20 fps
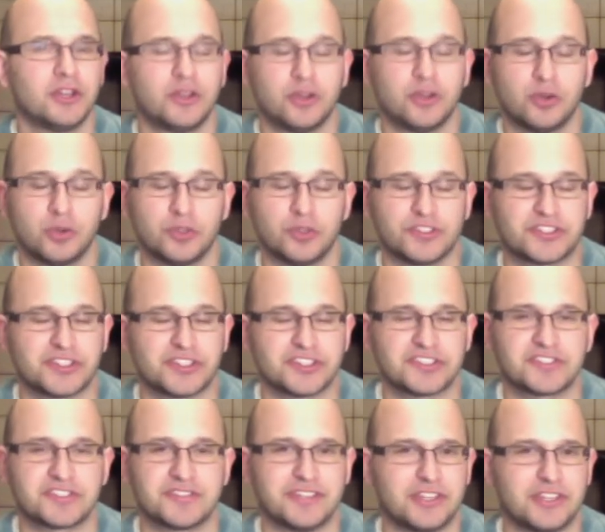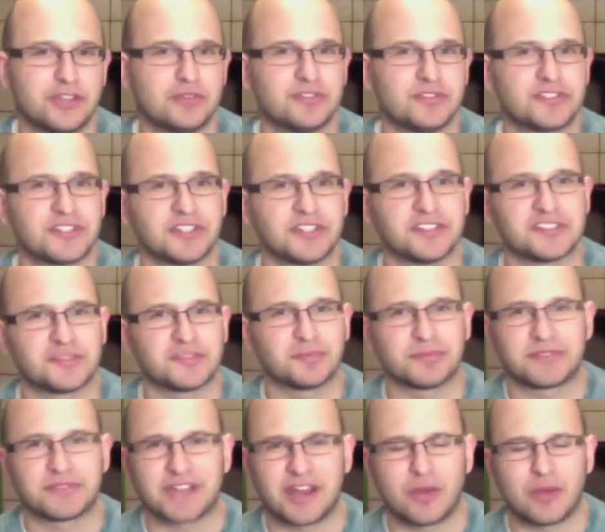who was just used in
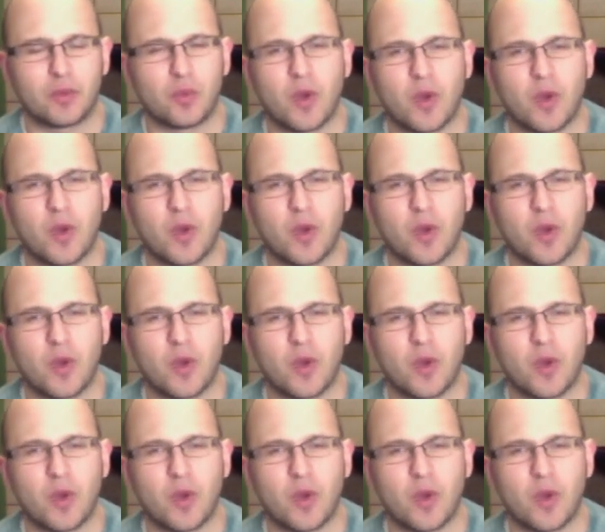some kind of